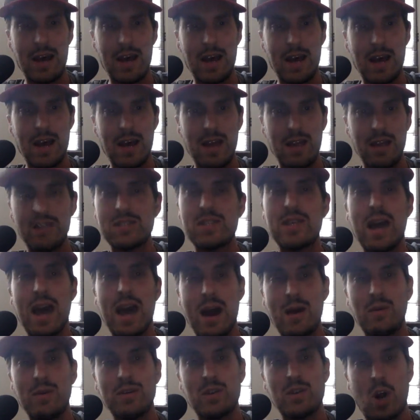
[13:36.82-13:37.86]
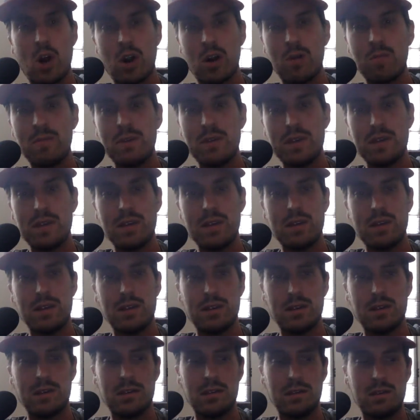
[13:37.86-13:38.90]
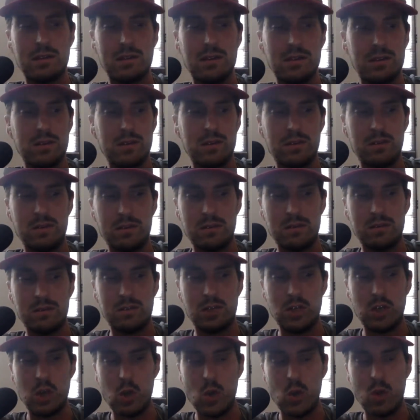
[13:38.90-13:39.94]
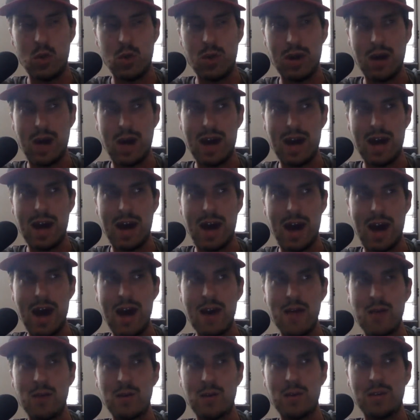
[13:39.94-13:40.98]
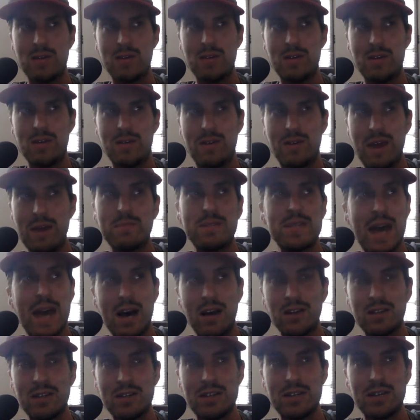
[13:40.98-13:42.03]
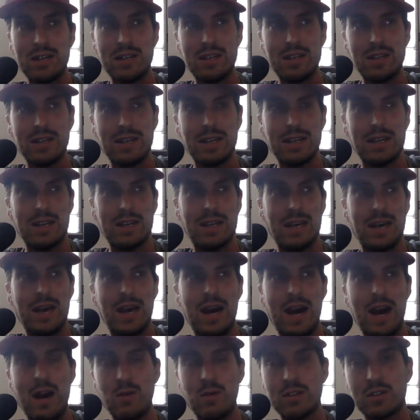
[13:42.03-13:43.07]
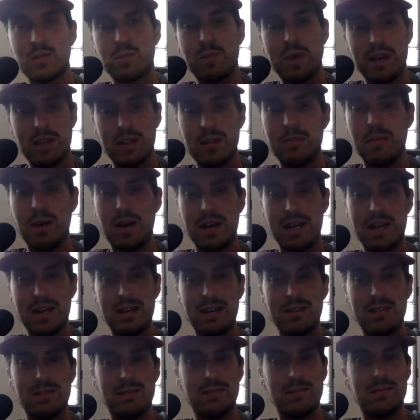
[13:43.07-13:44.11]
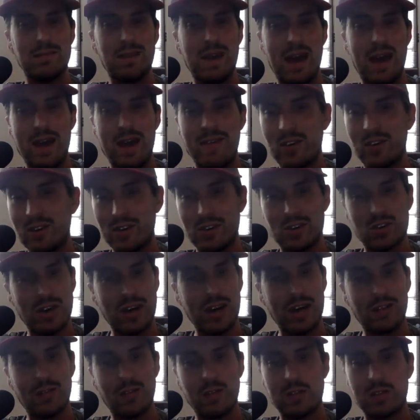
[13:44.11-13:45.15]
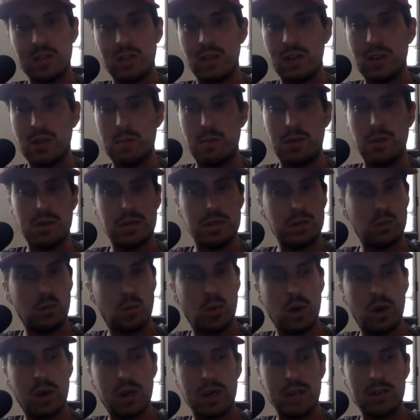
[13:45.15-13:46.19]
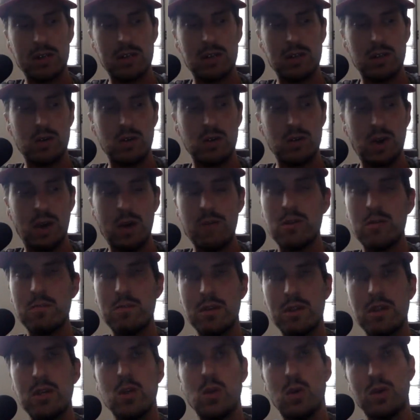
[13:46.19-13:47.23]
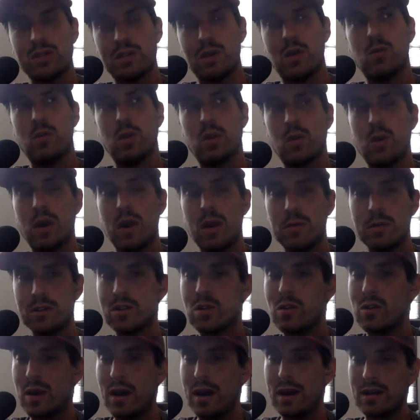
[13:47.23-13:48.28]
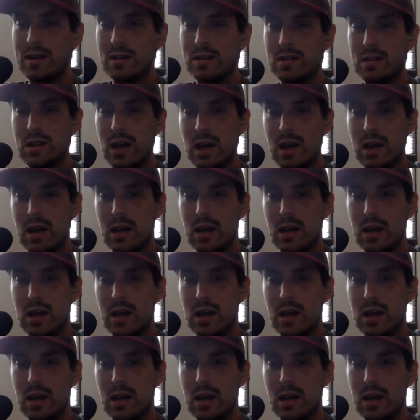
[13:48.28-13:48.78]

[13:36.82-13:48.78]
let's say I was RB 2, I would, if I'm talented, I would spend the money, have a good training facility, and put work into. I would meet the USL requirements so that I could stay,